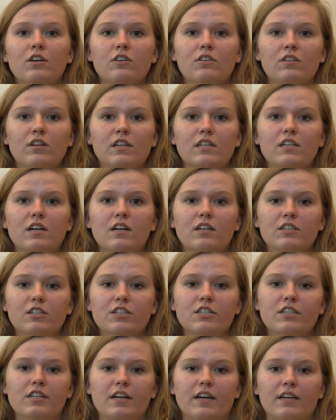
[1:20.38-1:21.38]
You need to
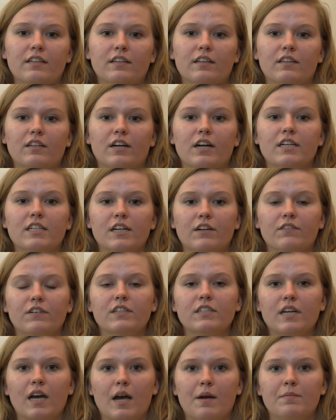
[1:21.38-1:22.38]
understand that there are
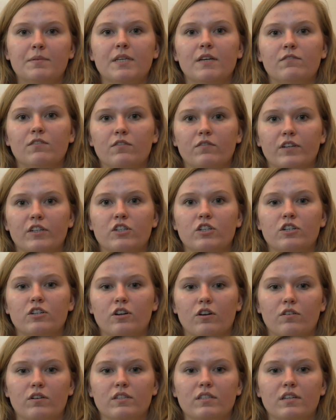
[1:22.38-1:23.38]
different types of eviction
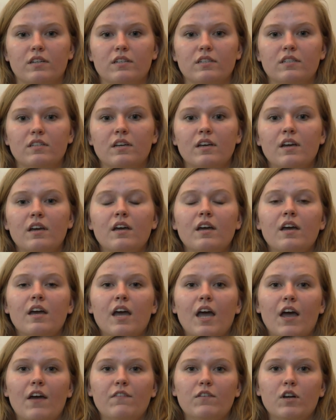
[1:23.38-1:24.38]
notices.
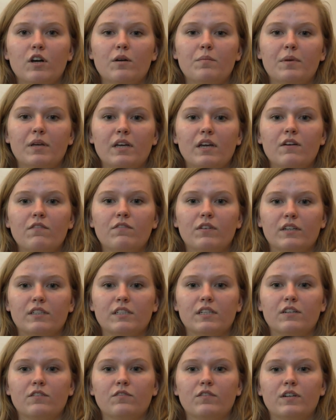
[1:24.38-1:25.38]
If you are being
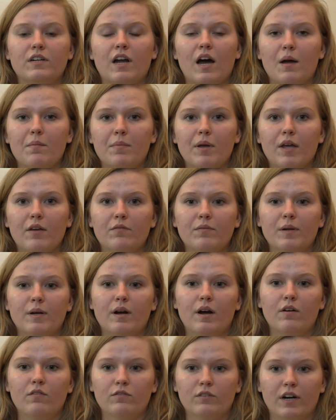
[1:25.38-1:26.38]
evicted for
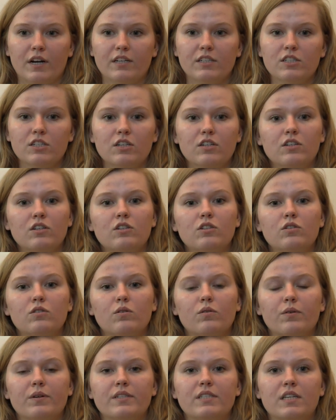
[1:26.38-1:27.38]
non-payment of rent, you
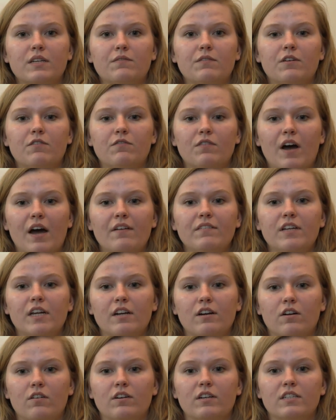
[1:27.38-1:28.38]
will receive a 5-day
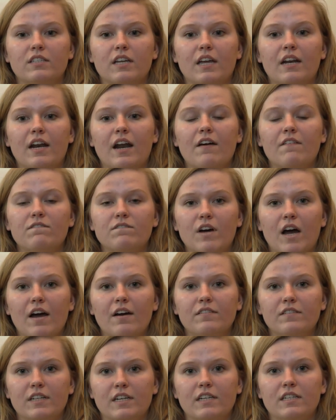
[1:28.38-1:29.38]
notice and have
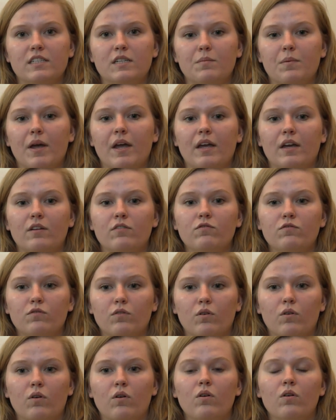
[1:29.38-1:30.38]
5 days to pay in
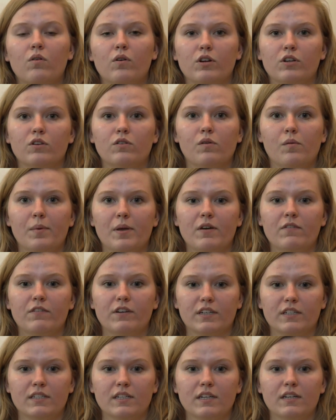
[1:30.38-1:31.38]
full, or you will be
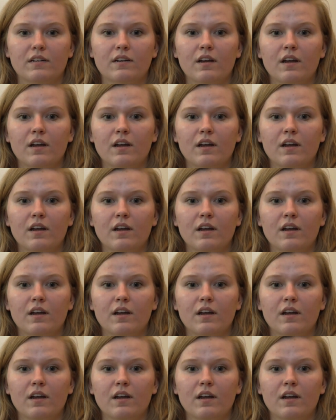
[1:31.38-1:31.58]
evicted.